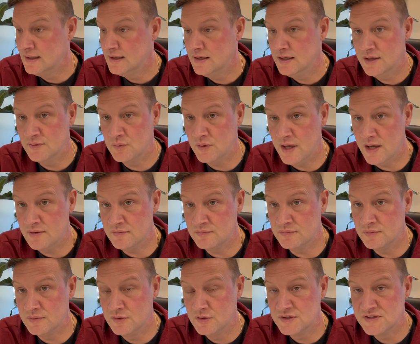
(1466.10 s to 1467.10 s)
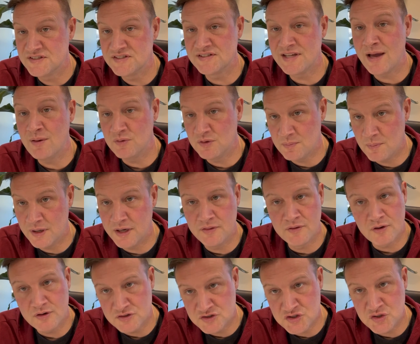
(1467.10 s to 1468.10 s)
if we have sound money,
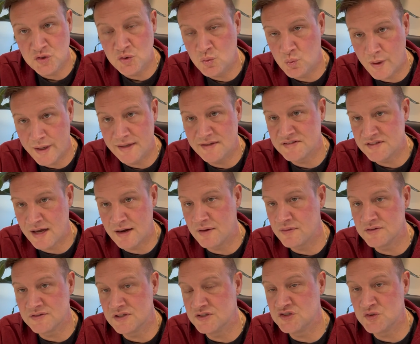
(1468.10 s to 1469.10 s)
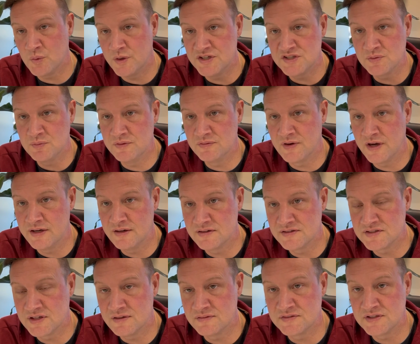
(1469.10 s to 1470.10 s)
there are two ways out of the situation we find
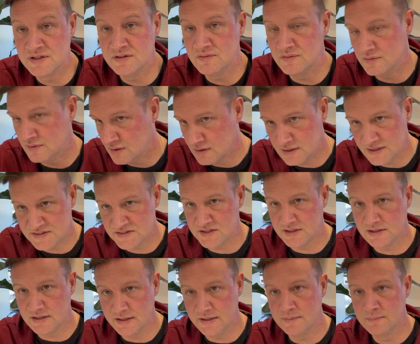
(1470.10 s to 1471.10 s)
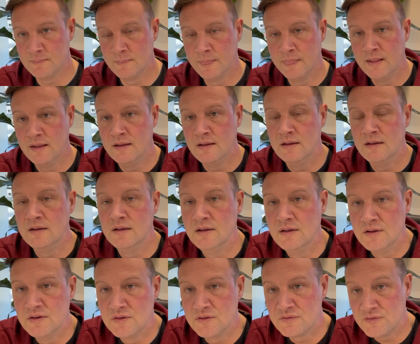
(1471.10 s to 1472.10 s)
ourselves in holistically.
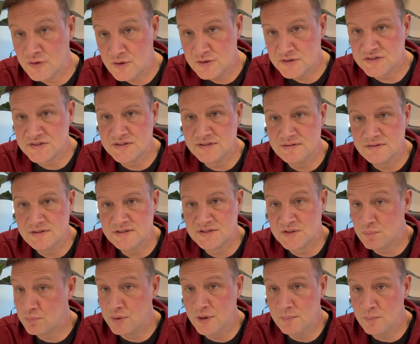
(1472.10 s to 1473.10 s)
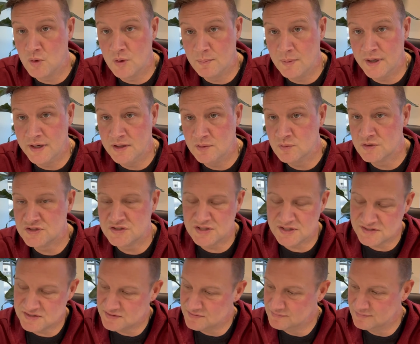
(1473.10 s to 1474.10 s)
The first is to print more money, which
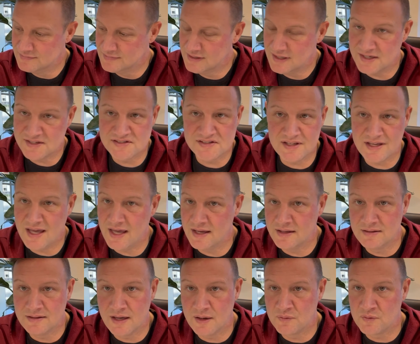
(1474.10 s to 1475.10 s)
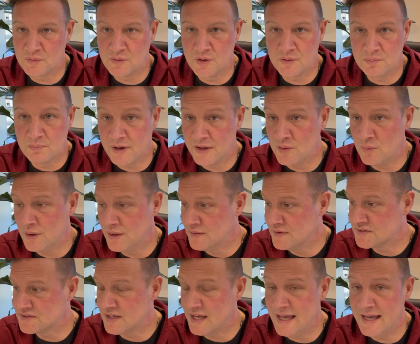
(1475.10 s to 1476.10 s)
just kicks the can down the road. By the way,
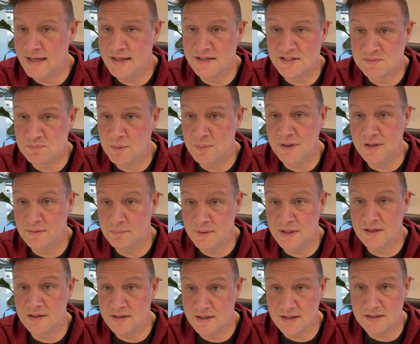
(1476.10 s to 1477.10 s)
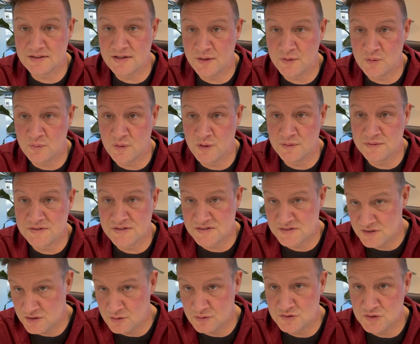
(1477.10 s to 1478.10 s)
this can has been being kicked down the road since
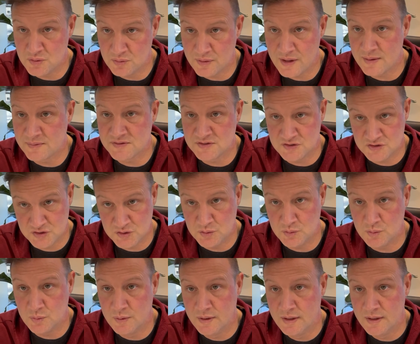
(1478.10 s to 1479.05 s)
the year 2002.